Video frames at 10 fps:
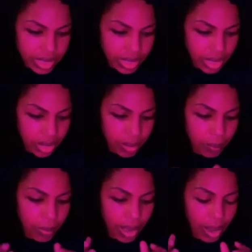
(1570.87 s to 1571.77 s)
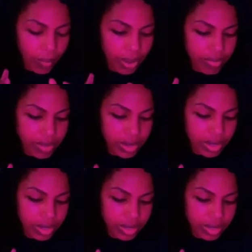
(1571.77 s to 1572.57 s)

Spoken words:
there. However,